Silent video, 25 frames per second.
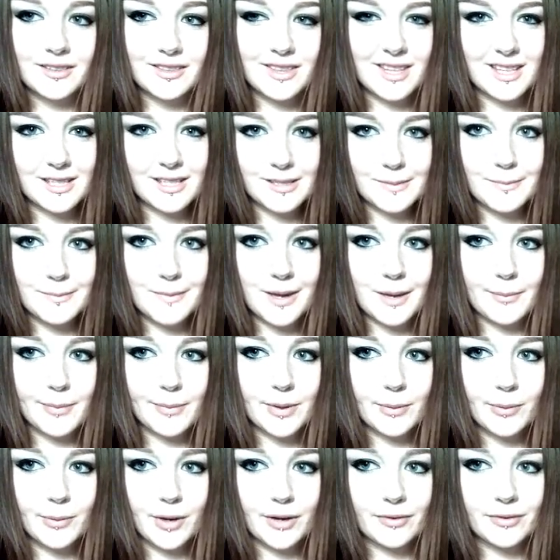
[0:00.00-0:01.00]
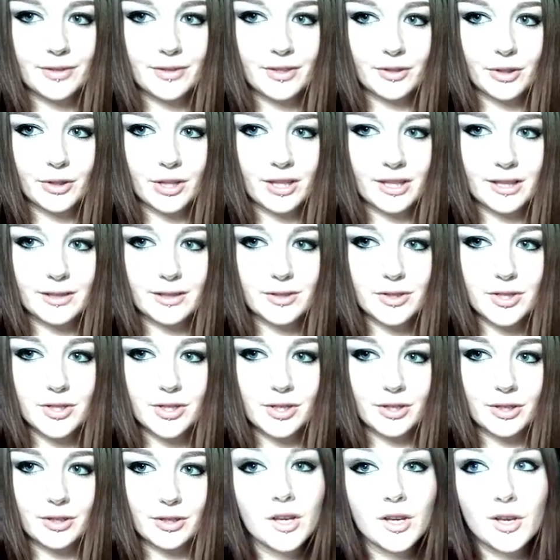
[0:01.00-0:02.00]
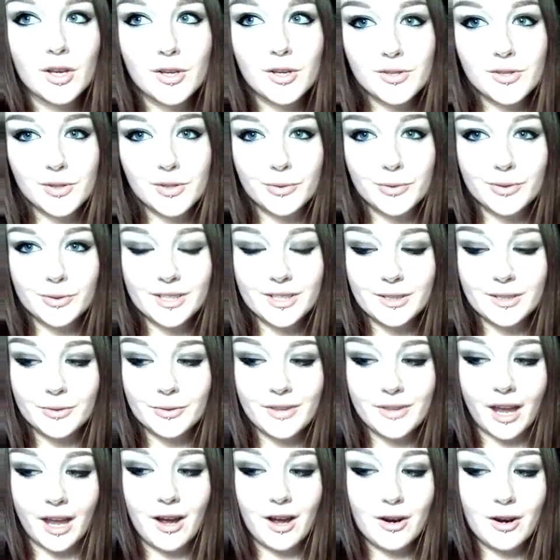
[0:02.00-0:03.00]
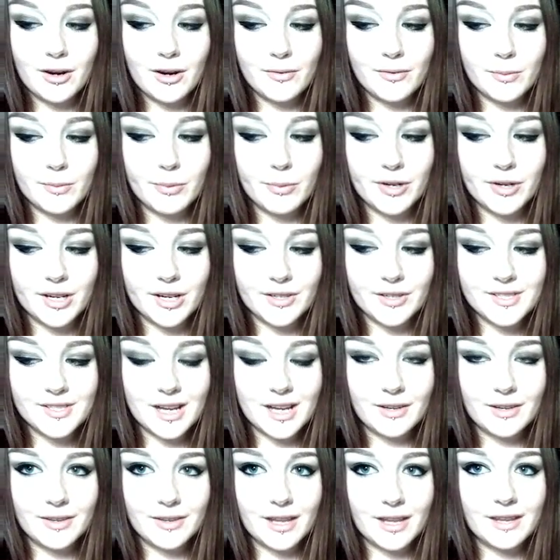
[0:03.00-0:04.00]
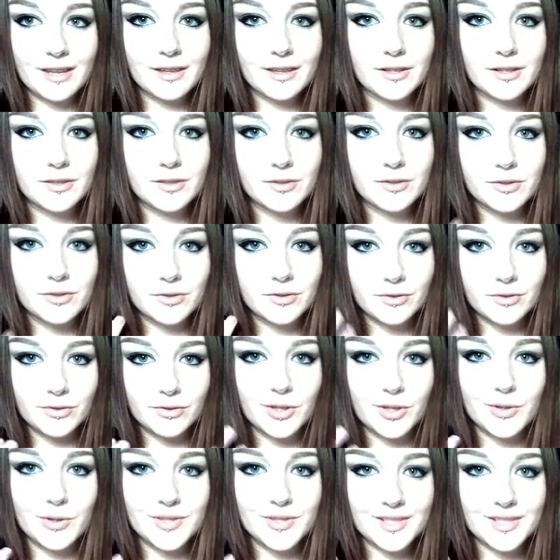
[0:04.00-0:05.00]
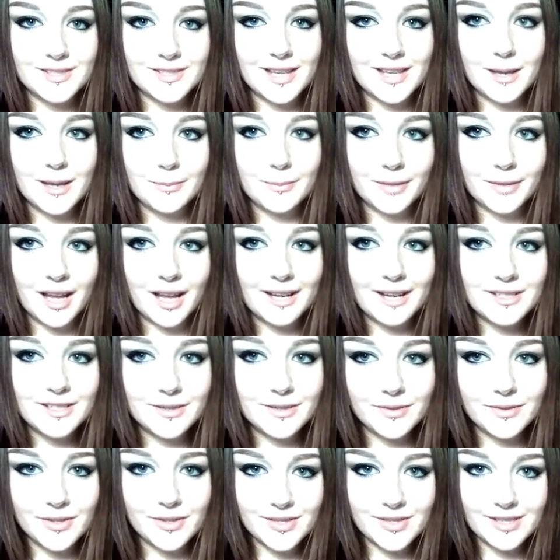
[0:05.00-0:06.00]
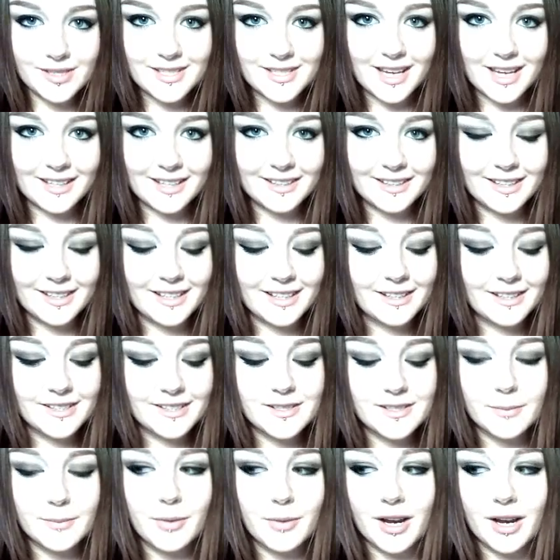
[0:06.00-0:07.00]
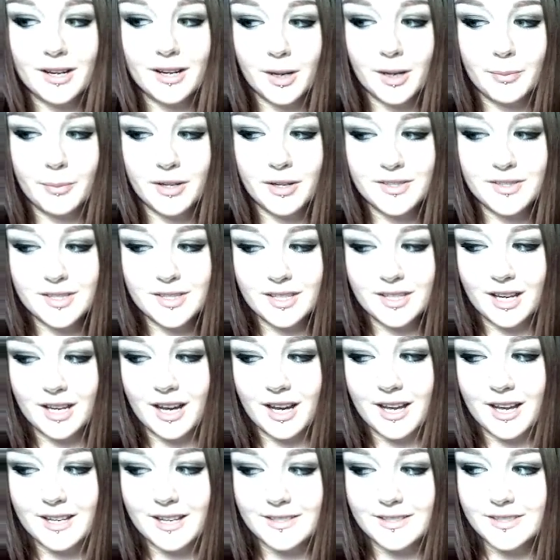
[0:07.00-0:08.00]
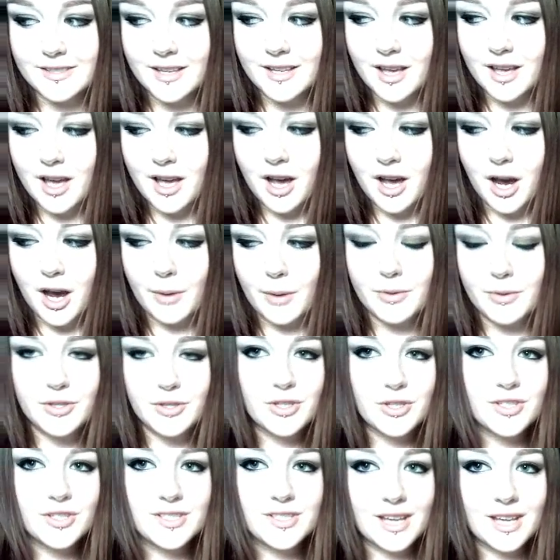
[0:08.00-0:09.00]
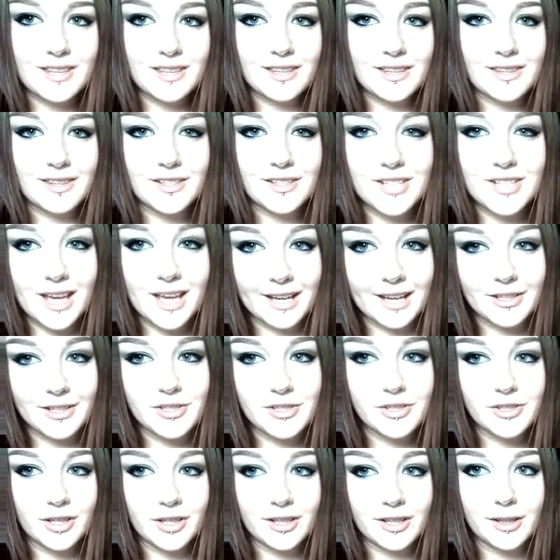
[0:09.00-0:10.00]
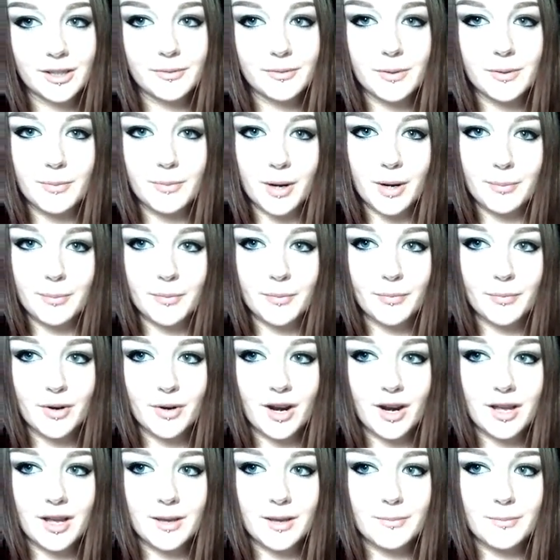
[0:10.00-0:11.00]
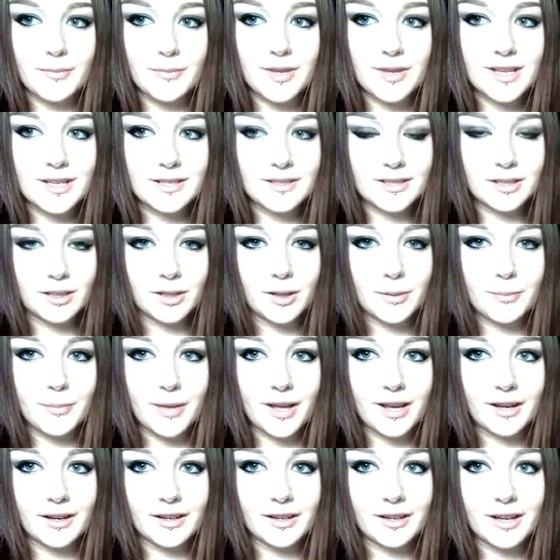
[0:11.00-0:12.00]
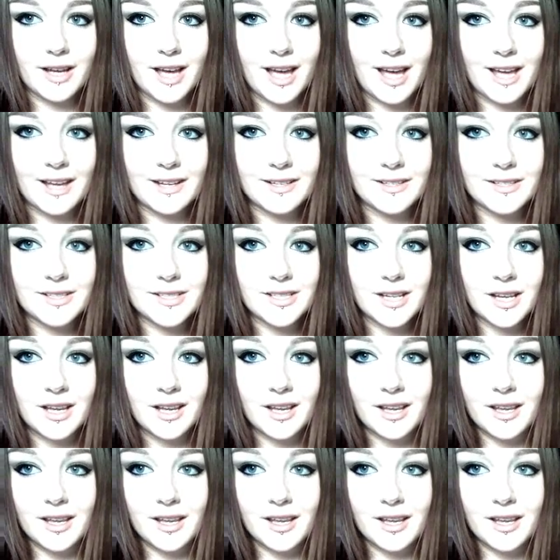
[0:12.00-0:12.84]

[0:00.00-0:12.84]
this may be worth looking into. So all in all, there are other products out there that use the same light diffusing techniques to brighten up under the eyes. I would just say that the texture of the Prep and Prime is a lot better, and